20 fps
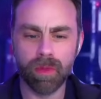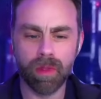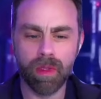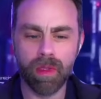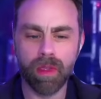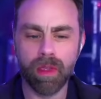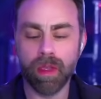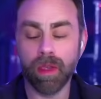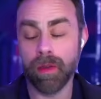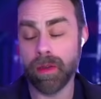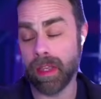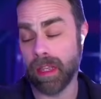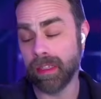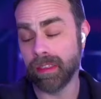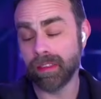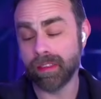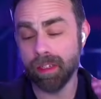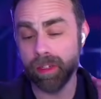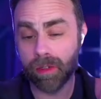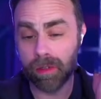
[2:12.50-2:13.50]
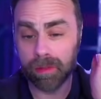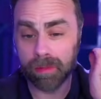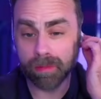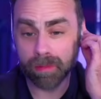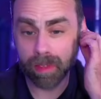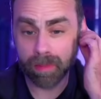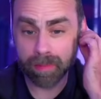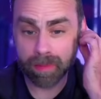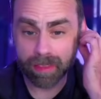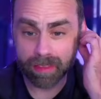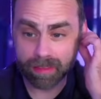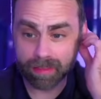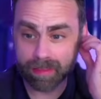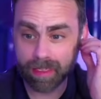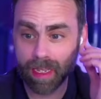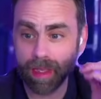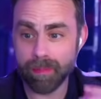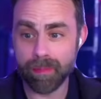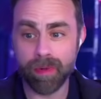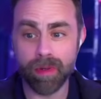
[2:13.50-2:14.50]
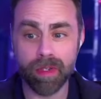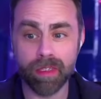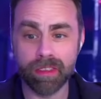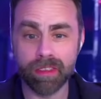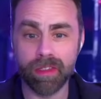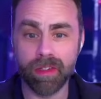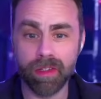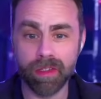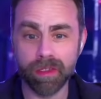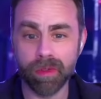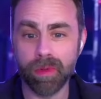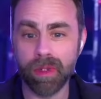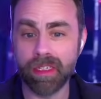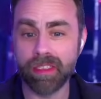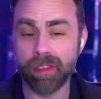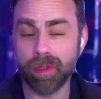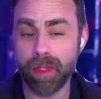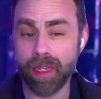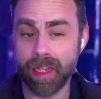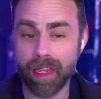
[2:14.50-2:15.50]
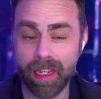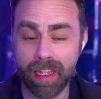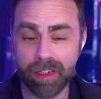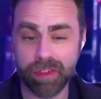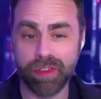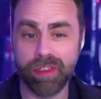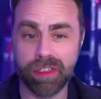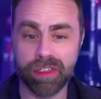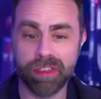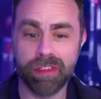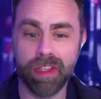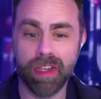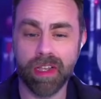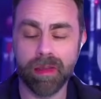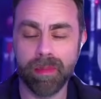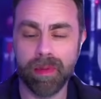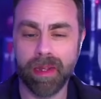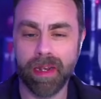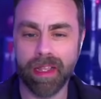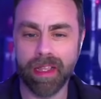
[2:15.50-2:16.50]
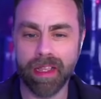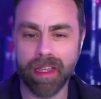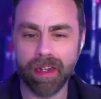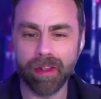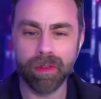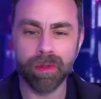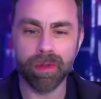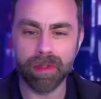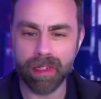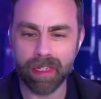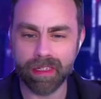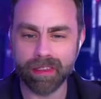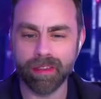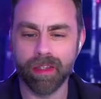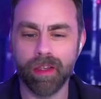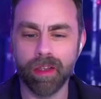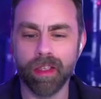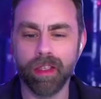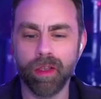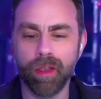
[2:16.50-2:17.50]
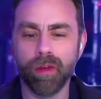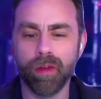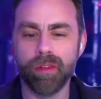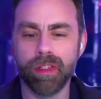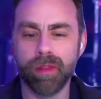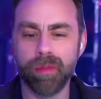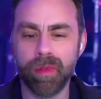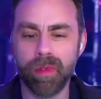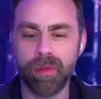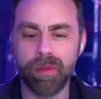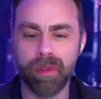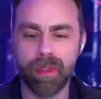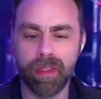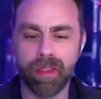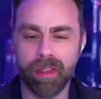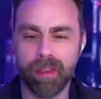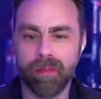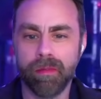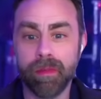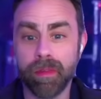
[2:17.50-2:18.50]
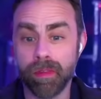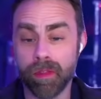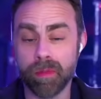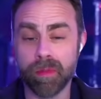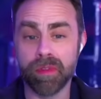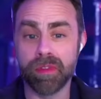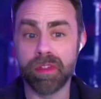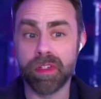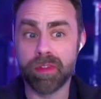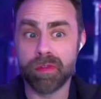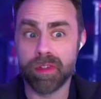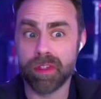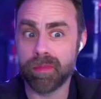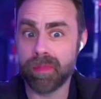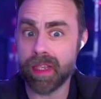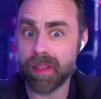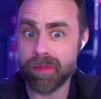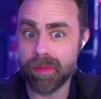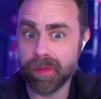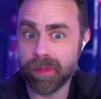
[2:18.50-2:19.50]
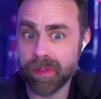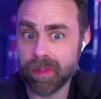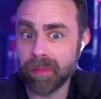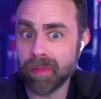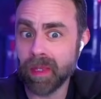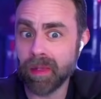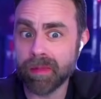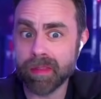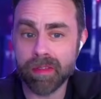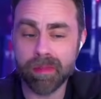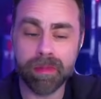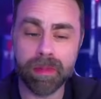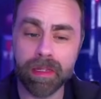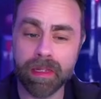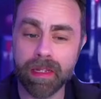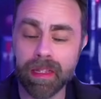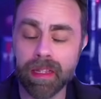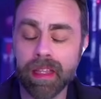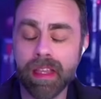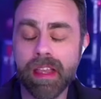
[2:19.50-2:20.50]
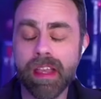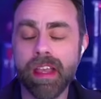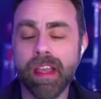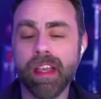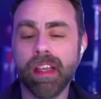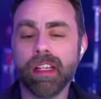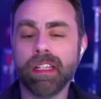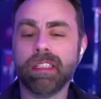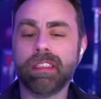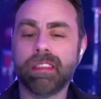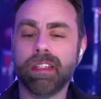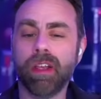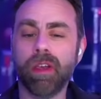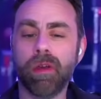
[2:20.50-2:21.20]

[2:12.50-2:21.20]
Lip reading: Okay, so I'm going to stop, pause along the way so I can actually just talk about it. I kind of don't like talking over the music. It's almost disrespectful sometimes, I feel like. So,